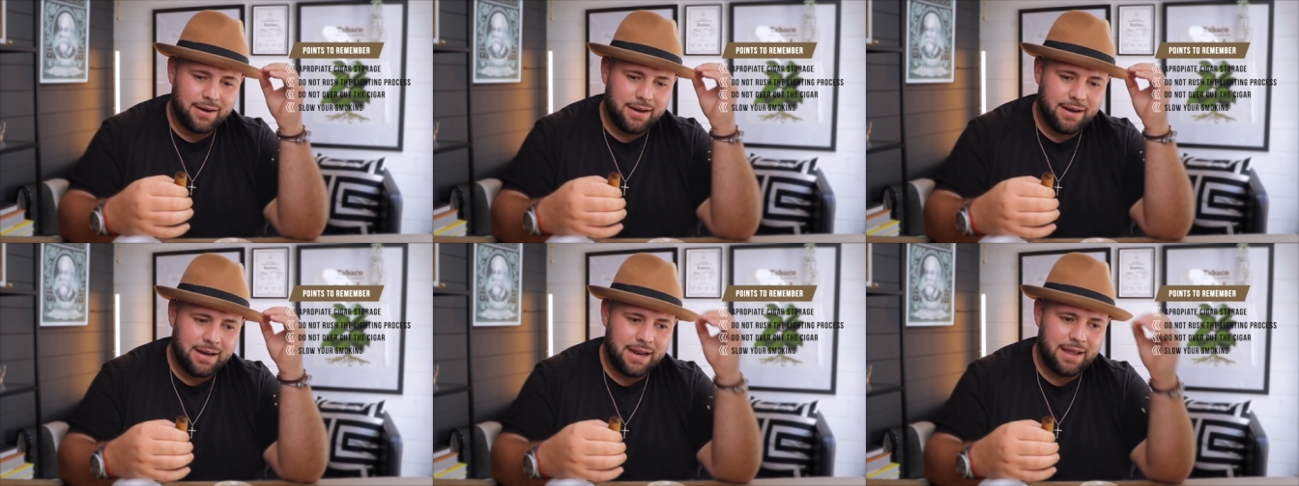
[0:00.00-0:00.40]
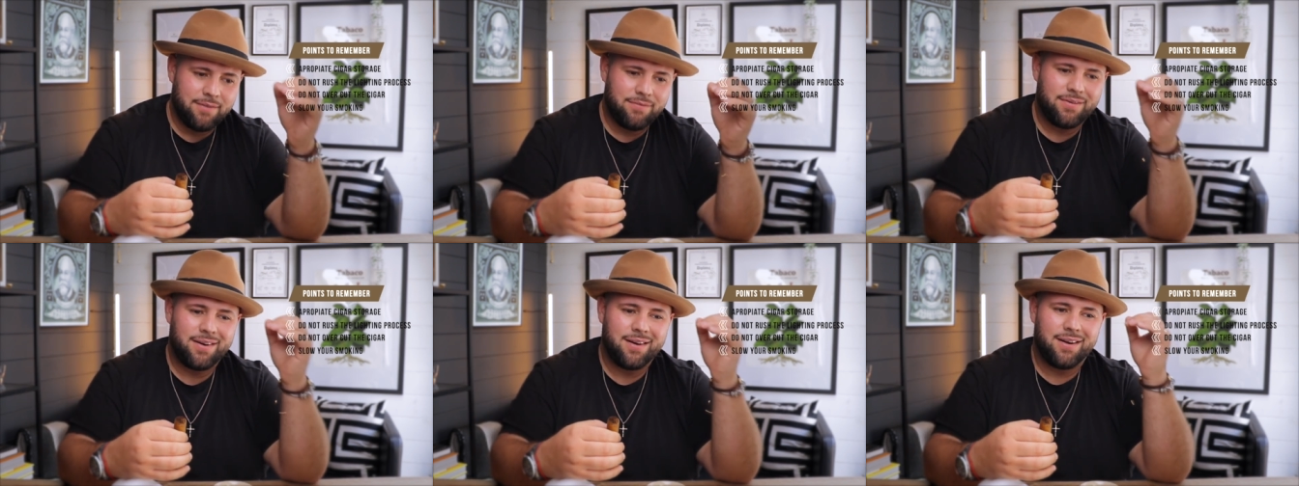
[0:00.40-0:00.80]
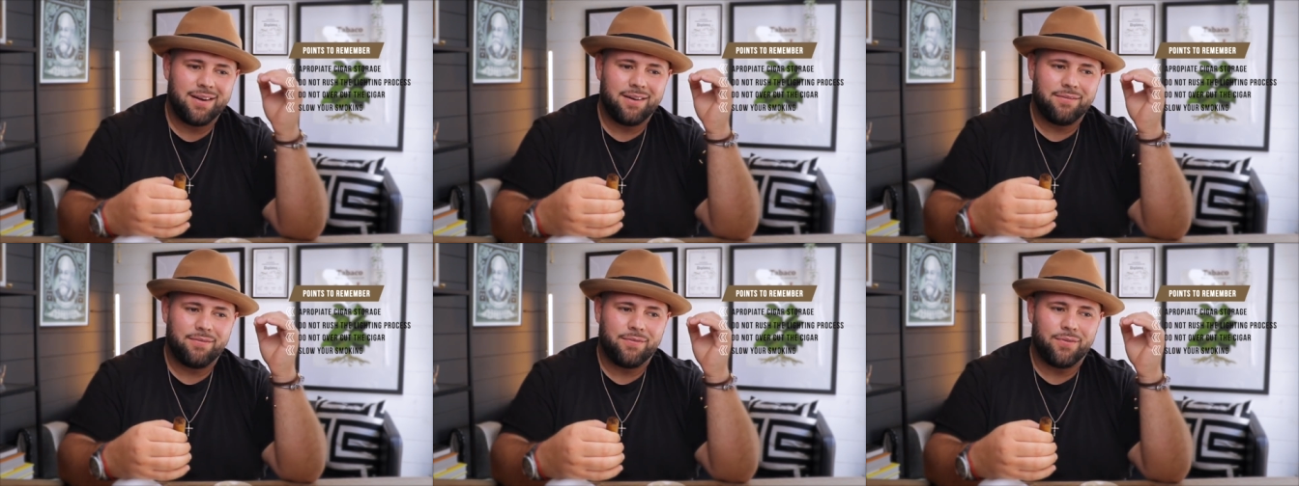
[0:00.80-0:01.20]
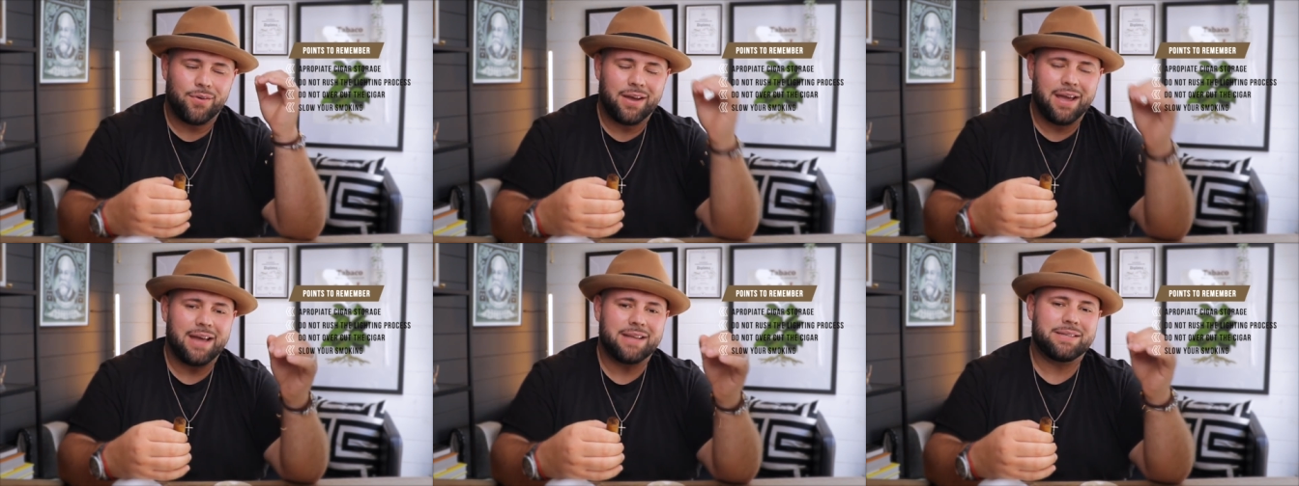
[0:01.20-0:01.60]
never
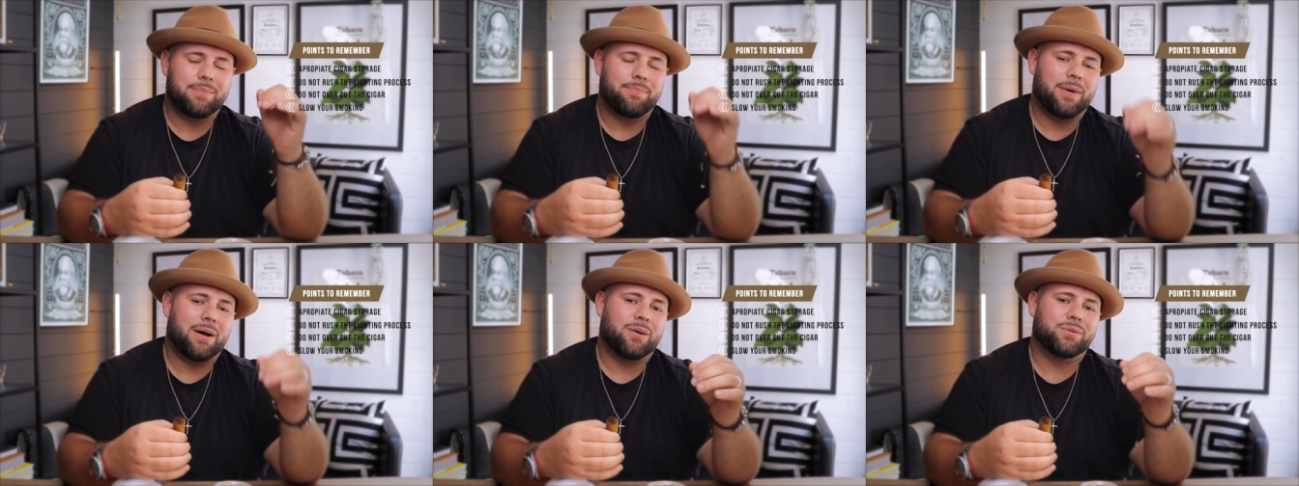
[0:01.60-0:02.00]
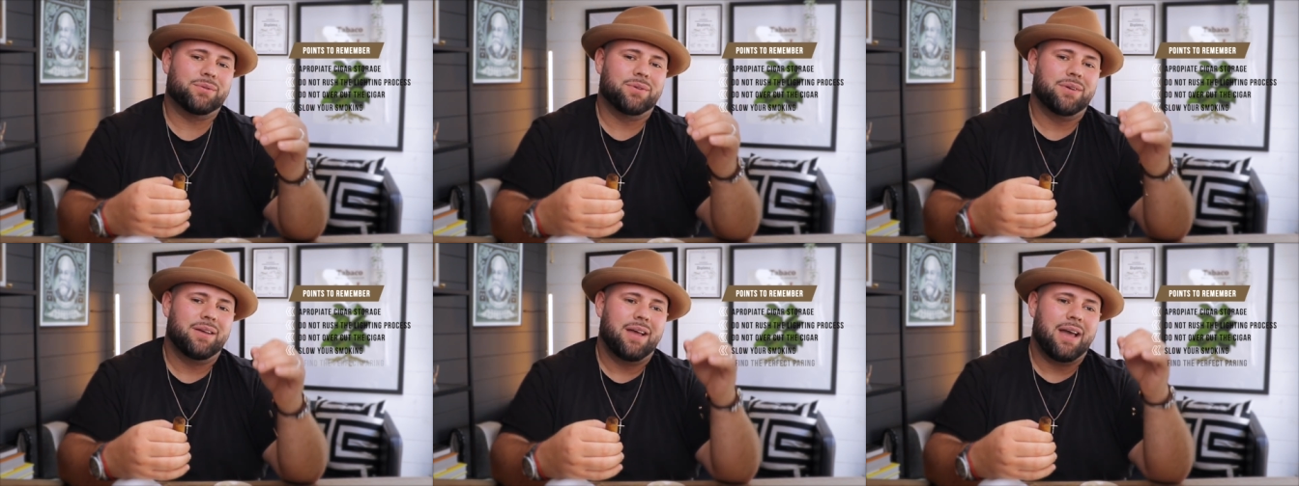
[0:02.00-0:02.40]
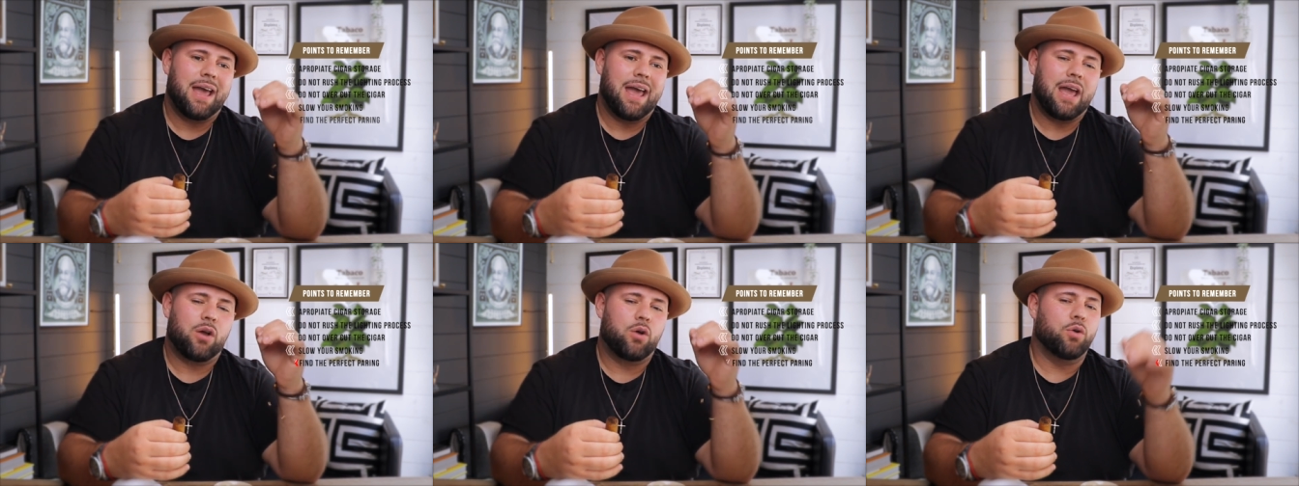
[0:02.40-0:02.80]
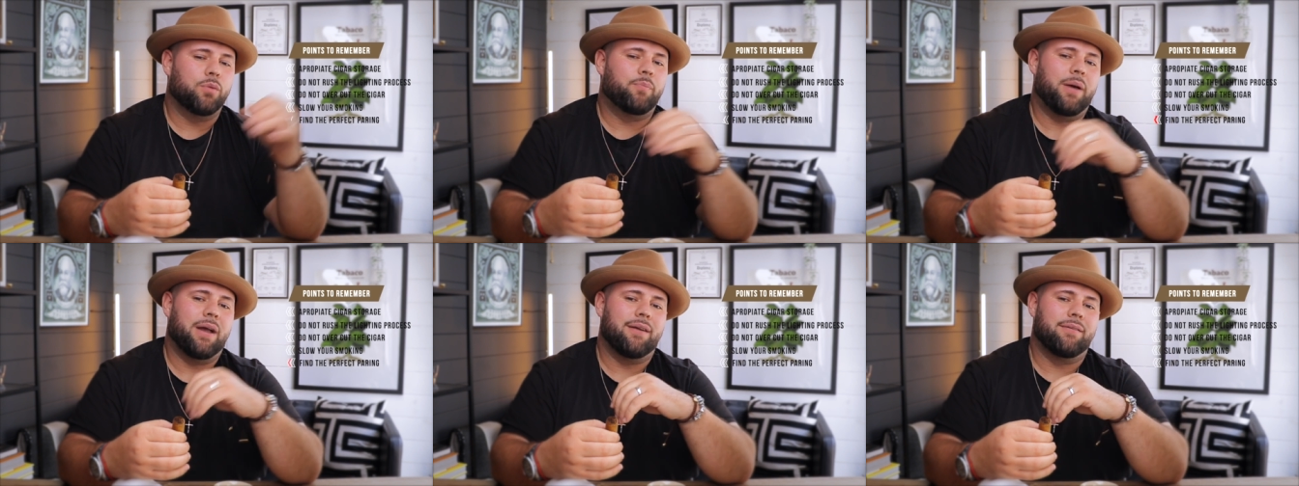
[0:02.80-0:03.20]
forget about a
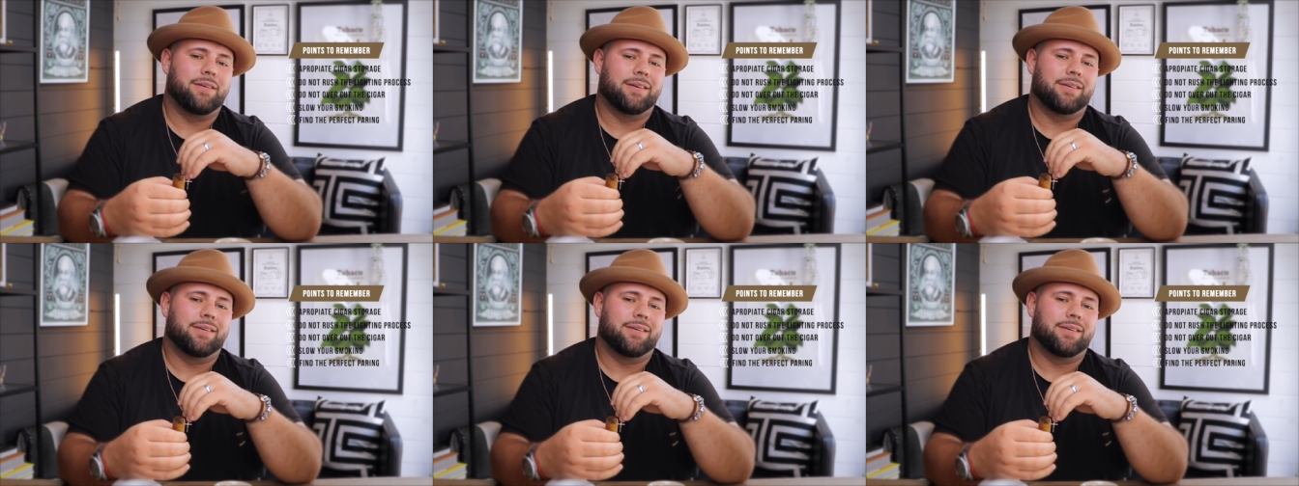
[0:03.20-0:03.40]
good pairing